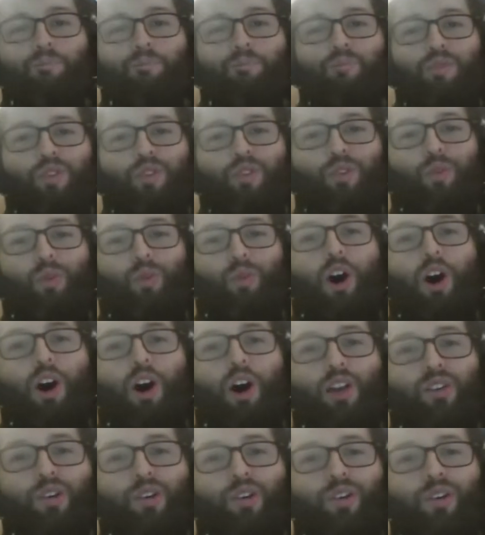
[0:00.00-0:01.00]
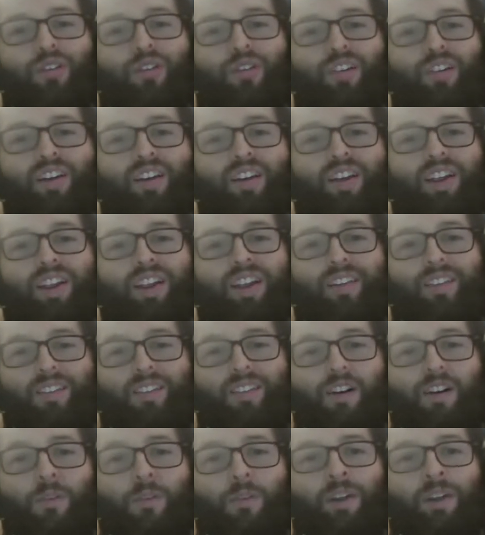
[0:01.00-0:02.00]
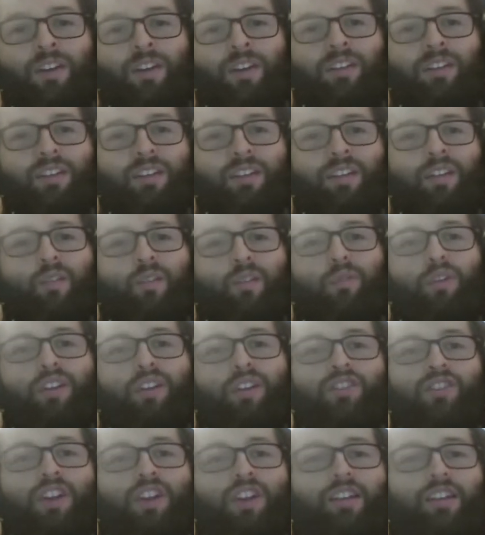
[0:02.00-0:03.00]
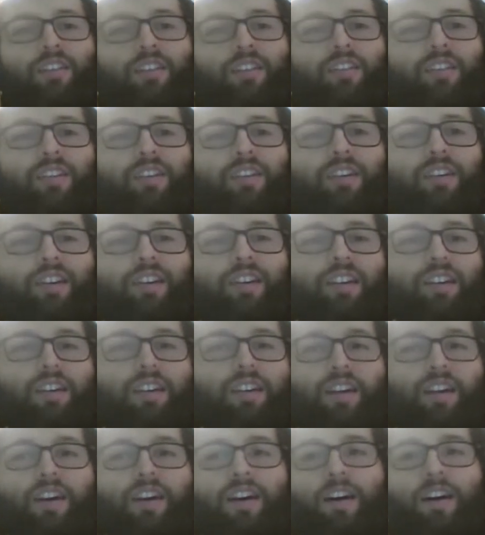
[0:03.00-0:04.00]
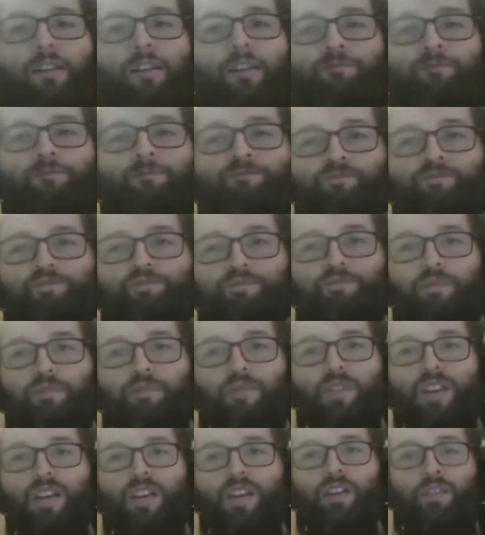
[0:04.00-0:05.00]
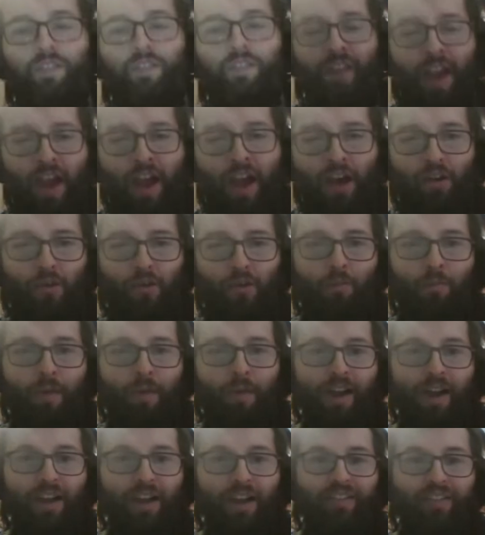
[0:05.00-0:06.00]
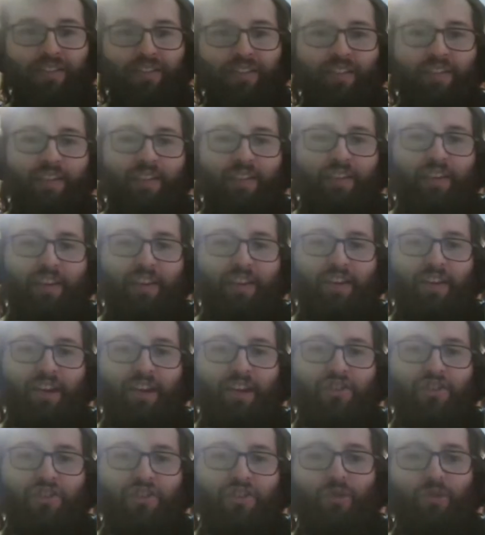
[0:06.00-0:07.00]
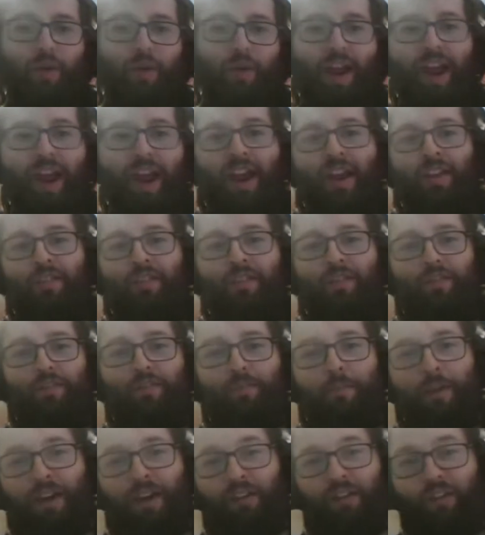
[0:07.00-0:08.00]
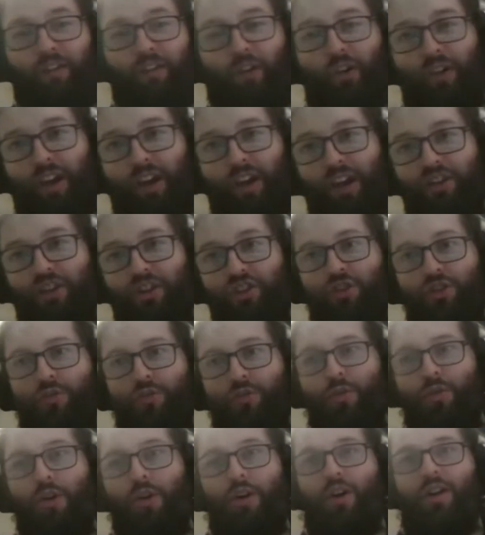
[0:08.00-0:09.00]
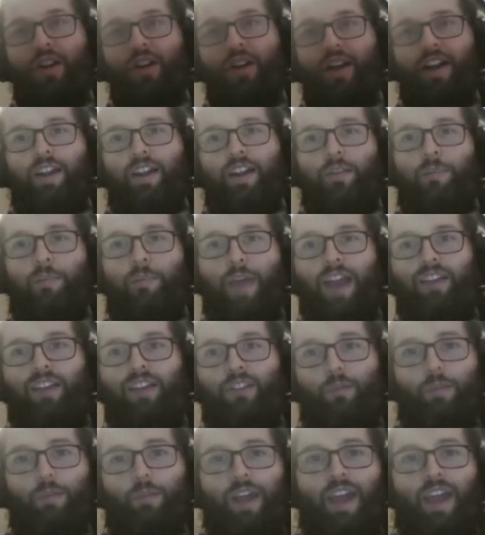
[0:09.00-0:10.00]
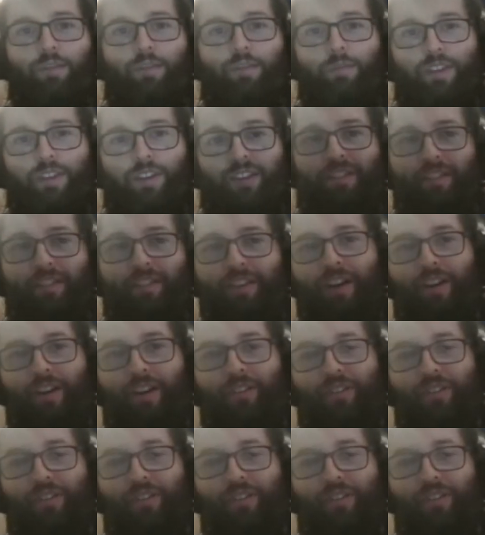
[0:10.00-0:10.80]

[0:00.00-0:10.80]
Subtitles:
to other installment in the franchise. Um, Now, my second issue and my third issue are like back to back because there are